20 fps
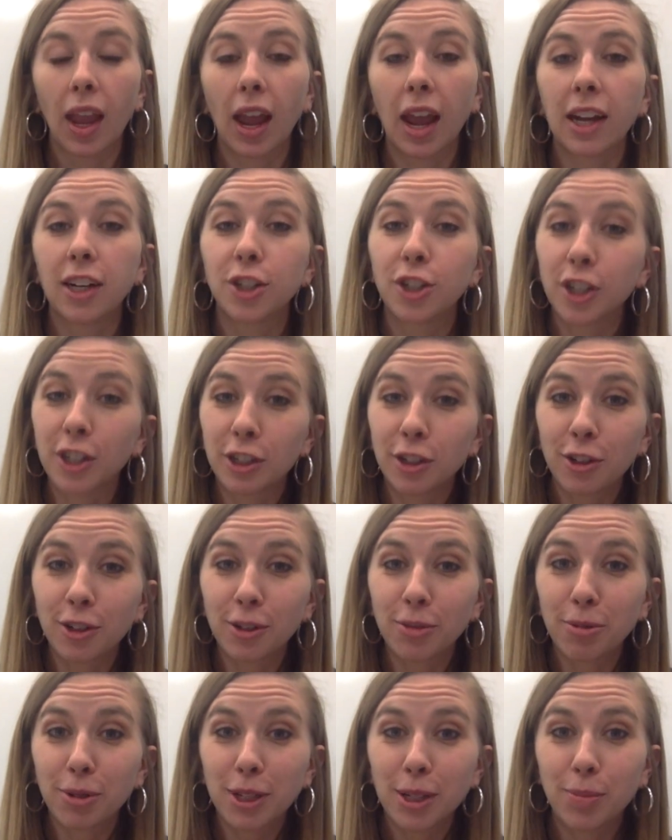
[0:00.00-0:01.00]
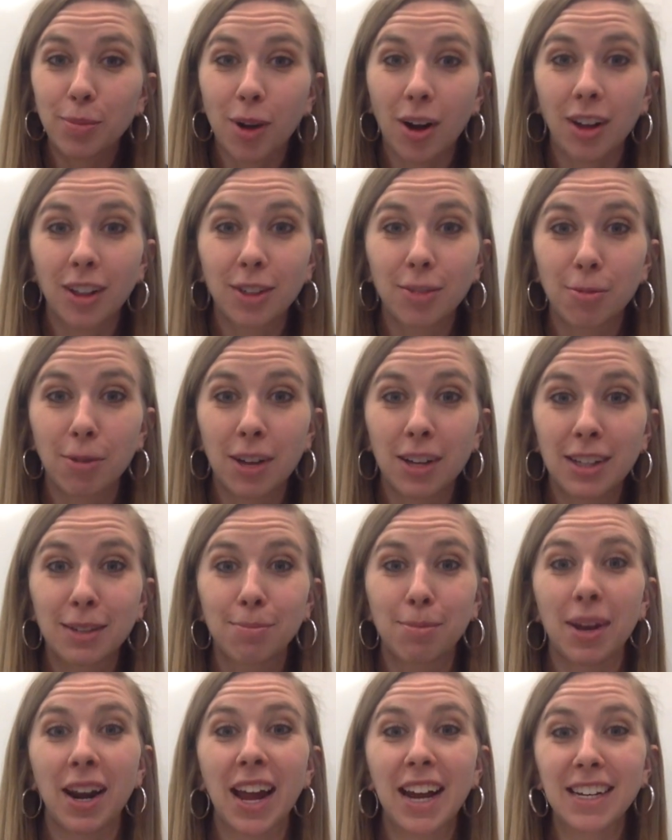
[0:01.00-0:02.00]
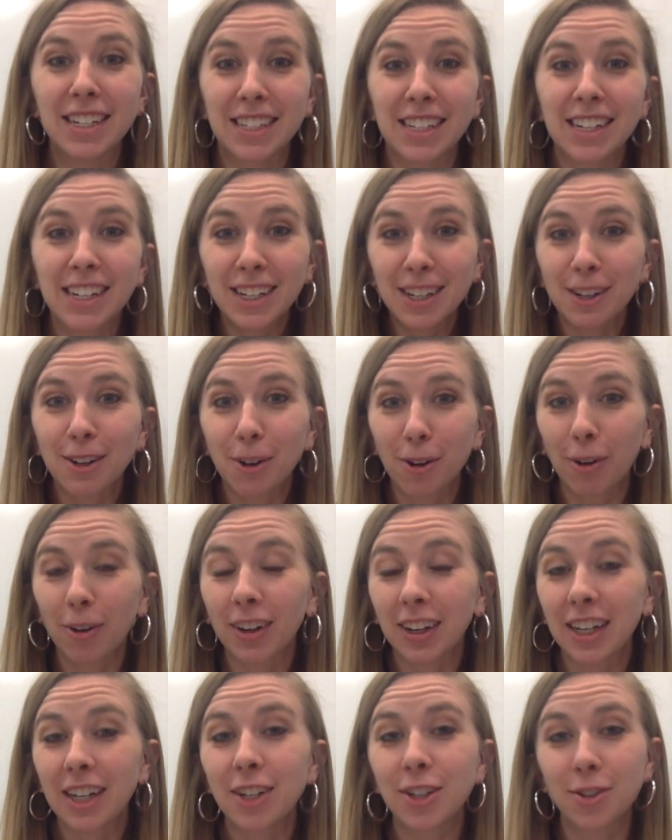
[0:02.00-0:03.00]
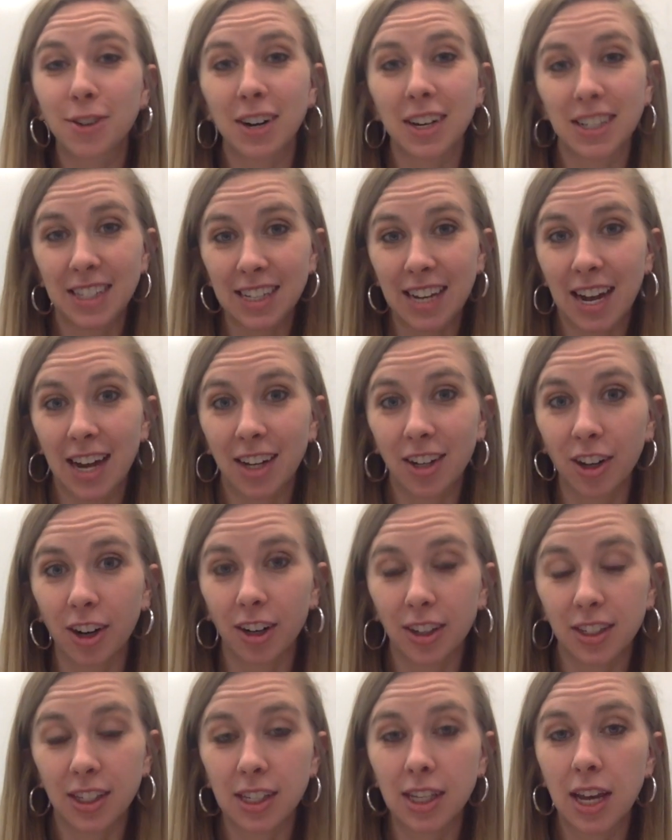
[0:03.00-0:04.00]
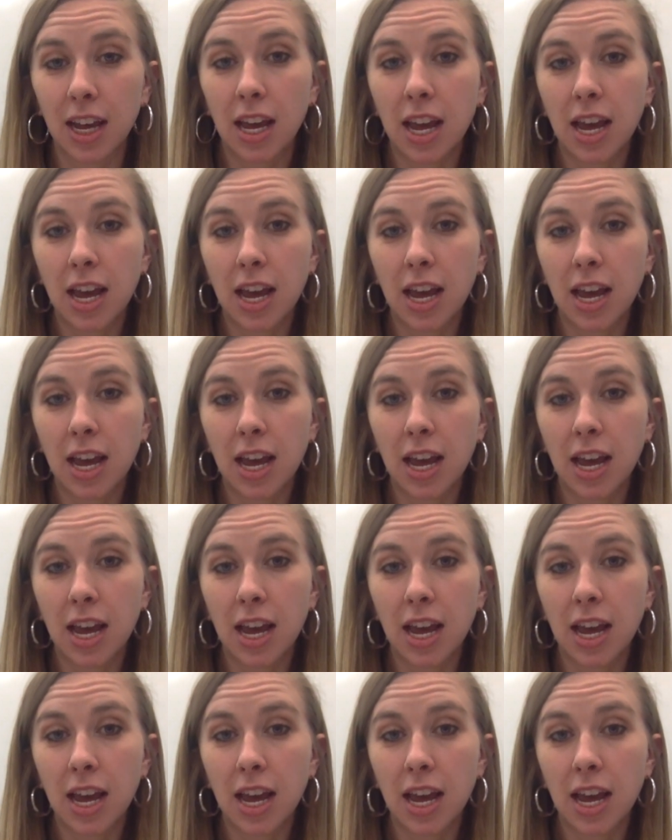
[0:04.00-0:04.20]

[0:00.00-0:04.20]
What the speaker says: And Ginger's response was, but I did it according to our standards.